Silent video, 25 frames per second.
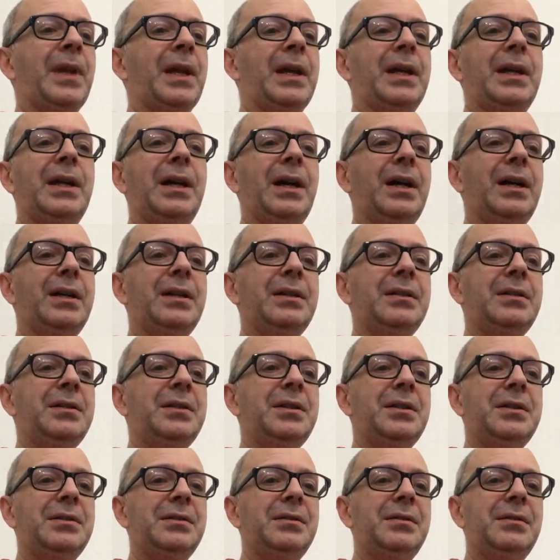
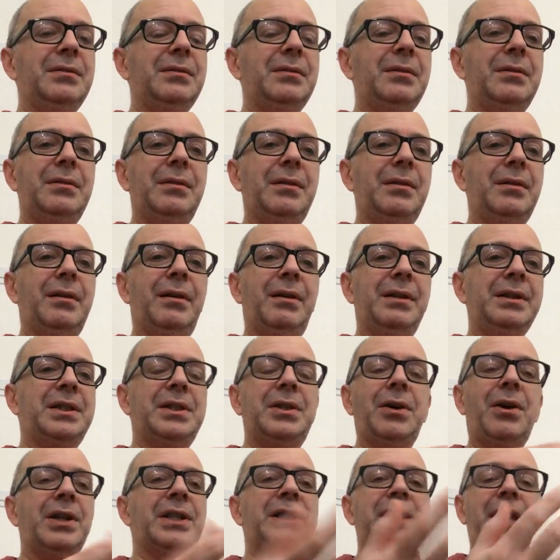and I
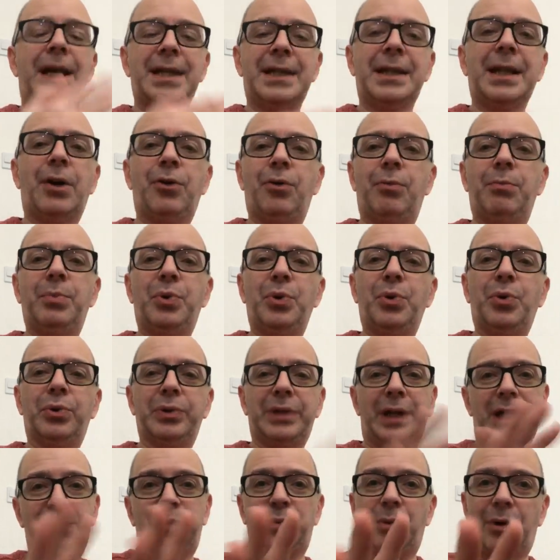take that on board.
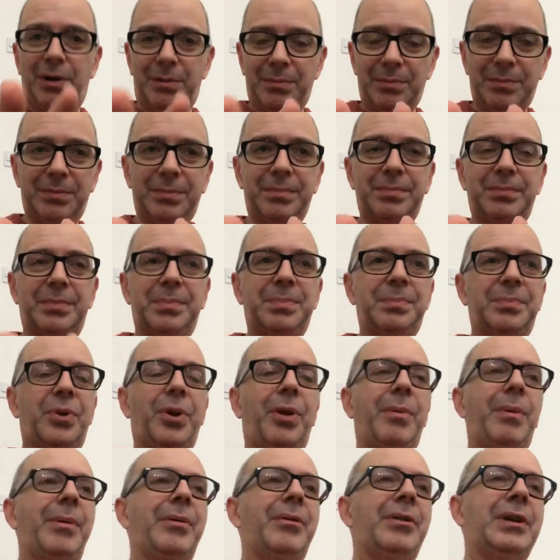That's why I'm
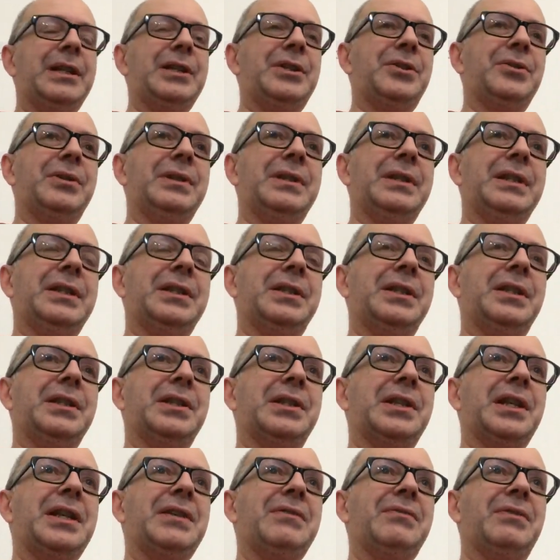primarily doing
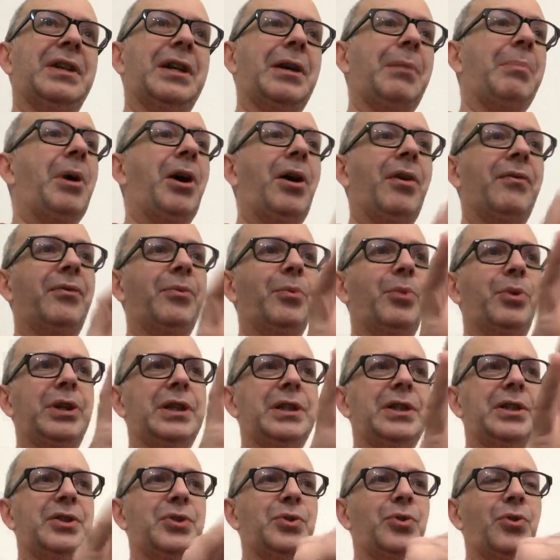this evening, apart from
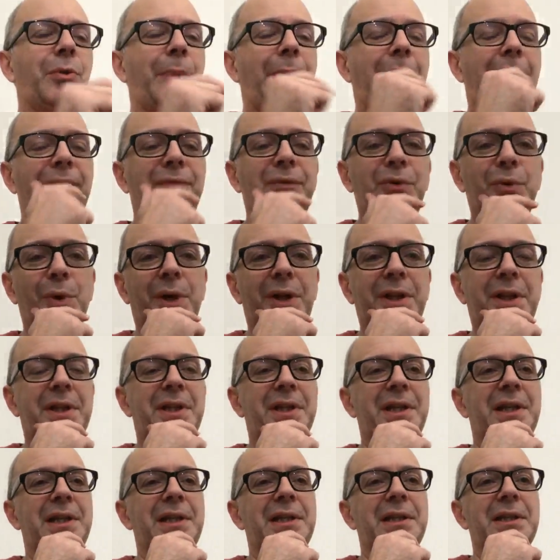wanting to talk about a few other
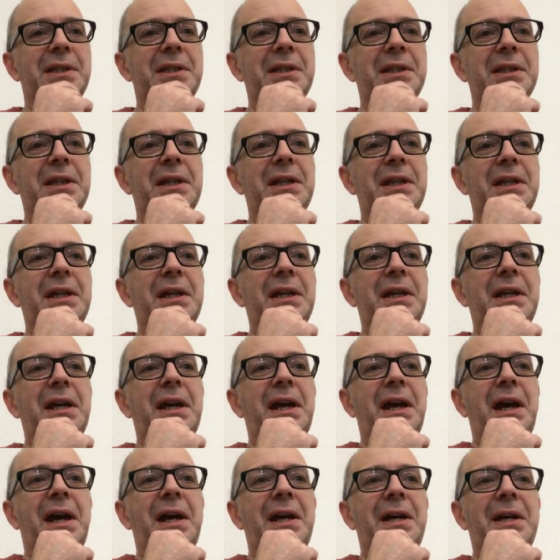things.
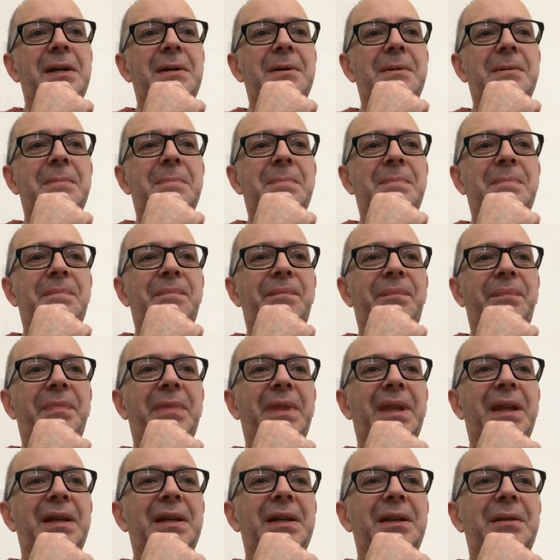
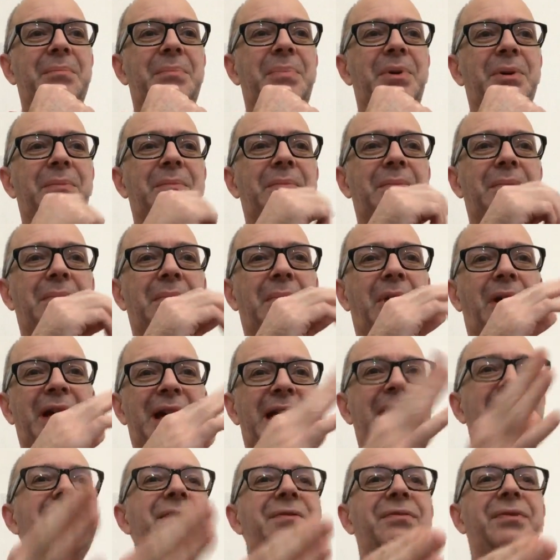But my
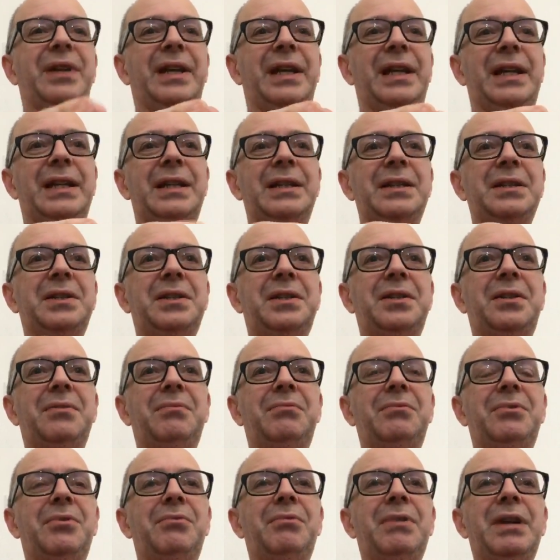evenings, the
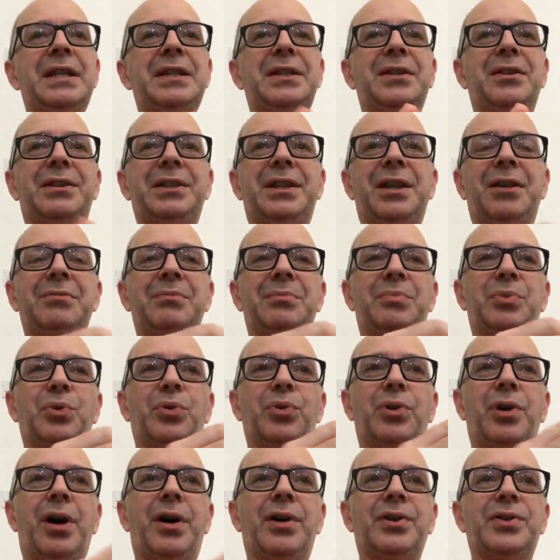reason I don't
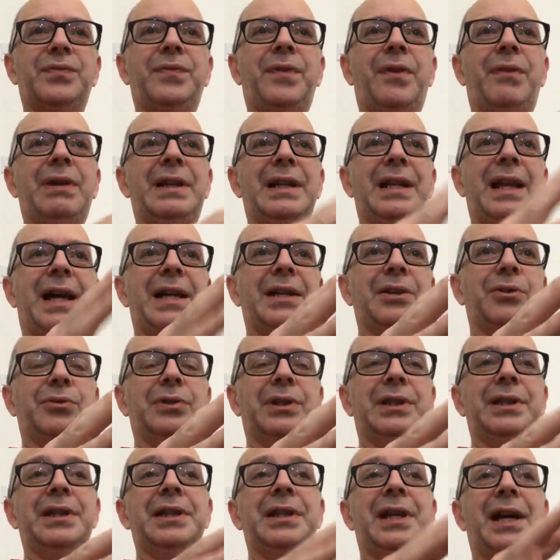broadcast very late
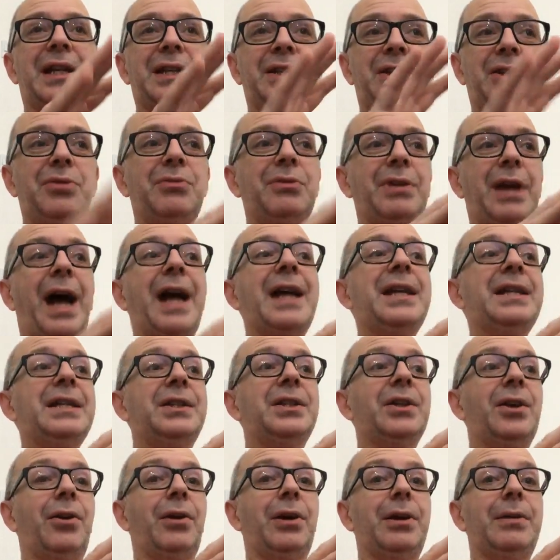on in the day UK
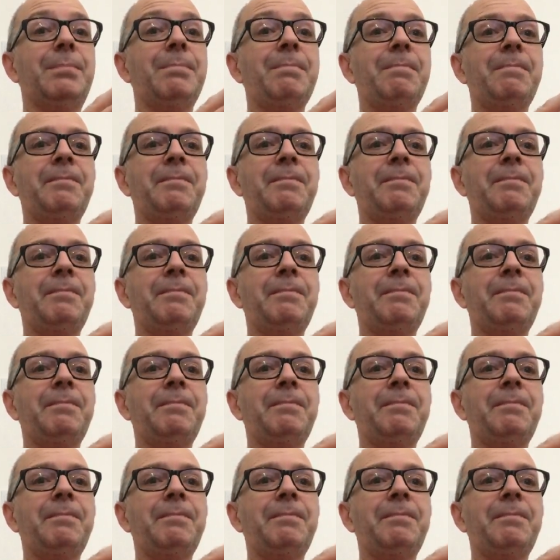time,